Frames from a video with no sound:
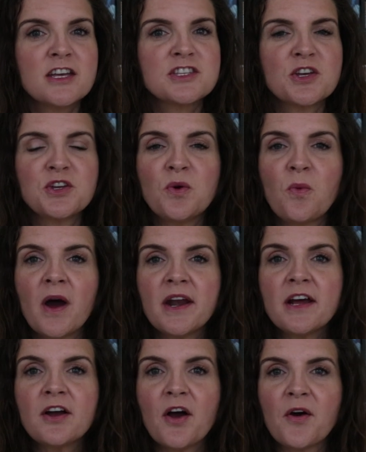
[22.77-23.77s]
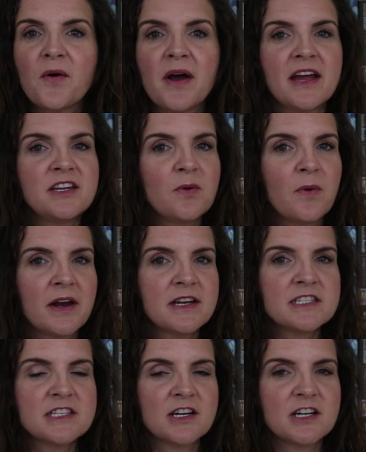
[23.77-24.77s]
So you want to go and you want
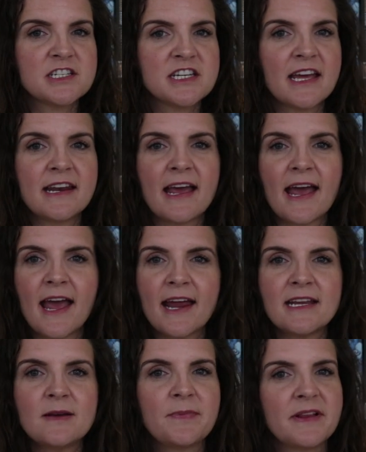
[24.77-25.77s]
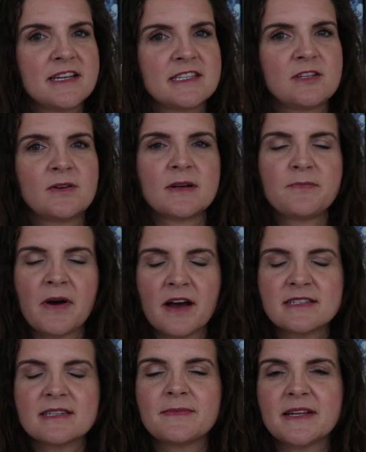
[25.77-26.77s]
to search in any place you could
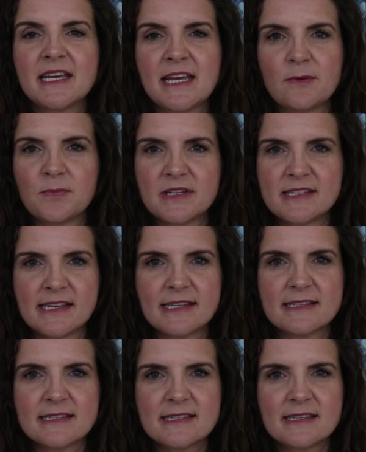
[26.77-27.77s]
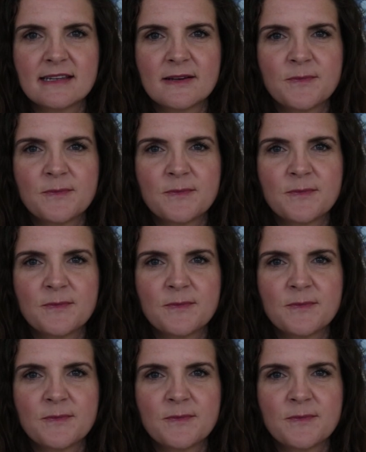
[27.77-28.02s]
possibly keep receipts.